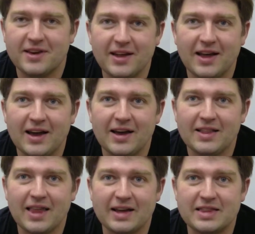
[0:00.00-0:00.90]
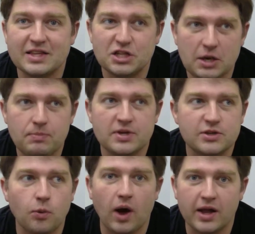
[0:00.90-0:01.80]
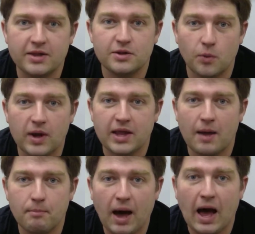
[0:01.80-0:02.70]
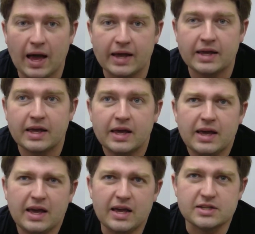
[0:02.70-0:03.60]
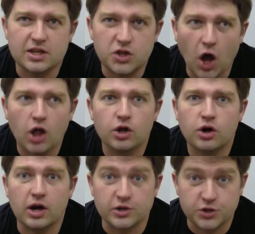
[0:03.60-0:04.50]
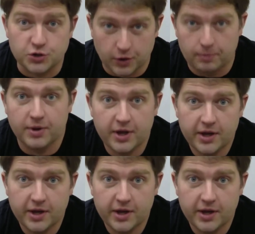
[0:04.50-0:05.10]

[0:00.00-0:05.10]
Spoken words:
Like the cheapest one, the one I'm buying, is $1 a strip.